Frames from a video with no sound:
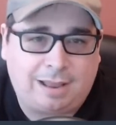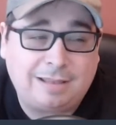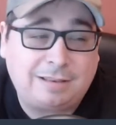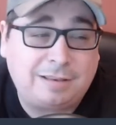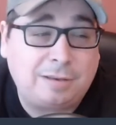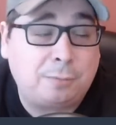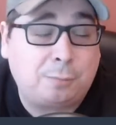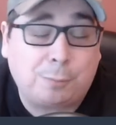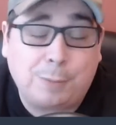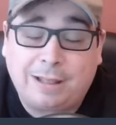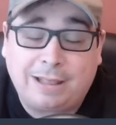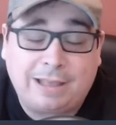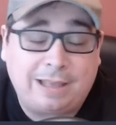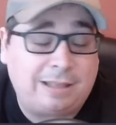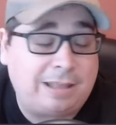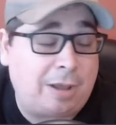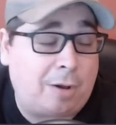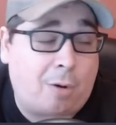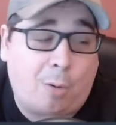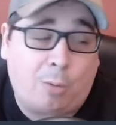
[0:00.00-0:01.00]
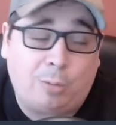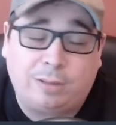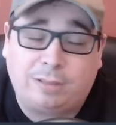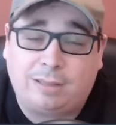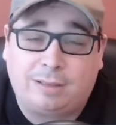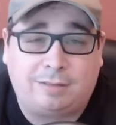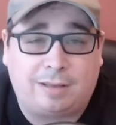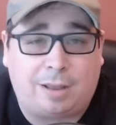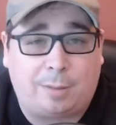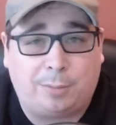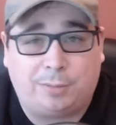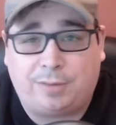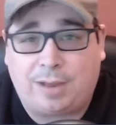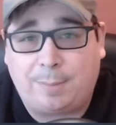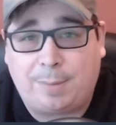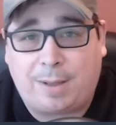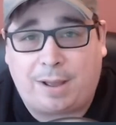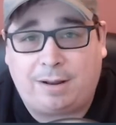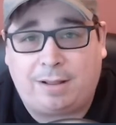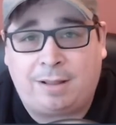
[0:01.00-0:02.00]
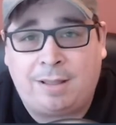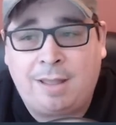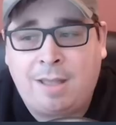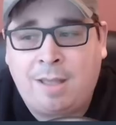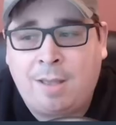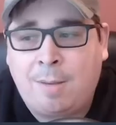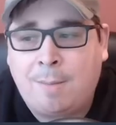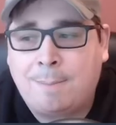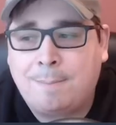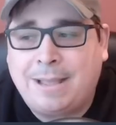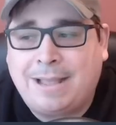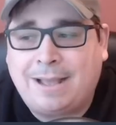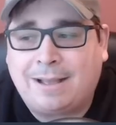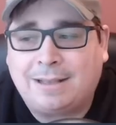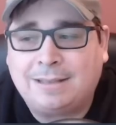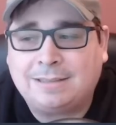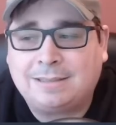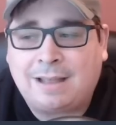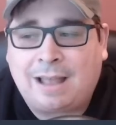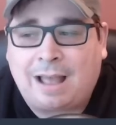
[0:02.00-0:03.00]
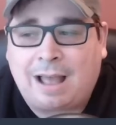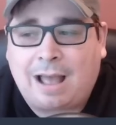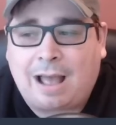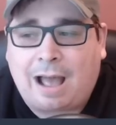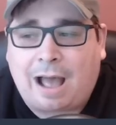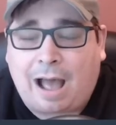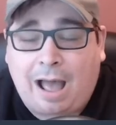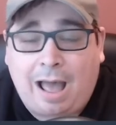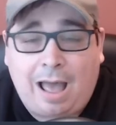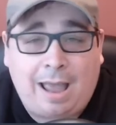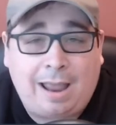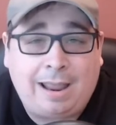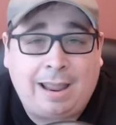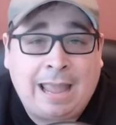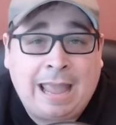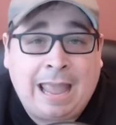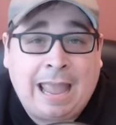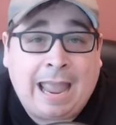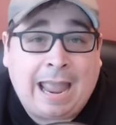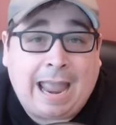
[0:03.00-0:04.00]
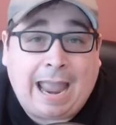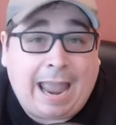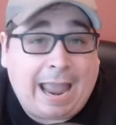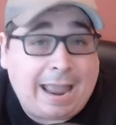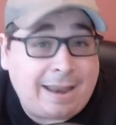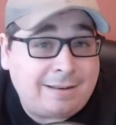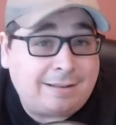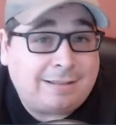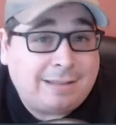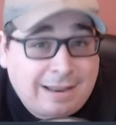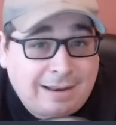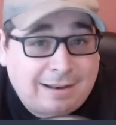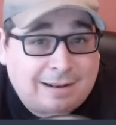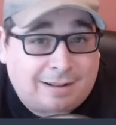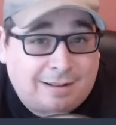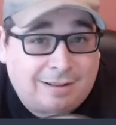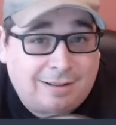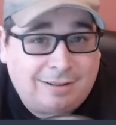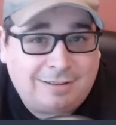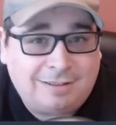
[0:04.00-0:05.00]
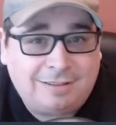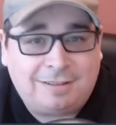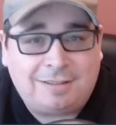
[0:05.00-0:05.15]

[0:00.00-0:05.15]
And this is really the only things I will say about it because I and Alyte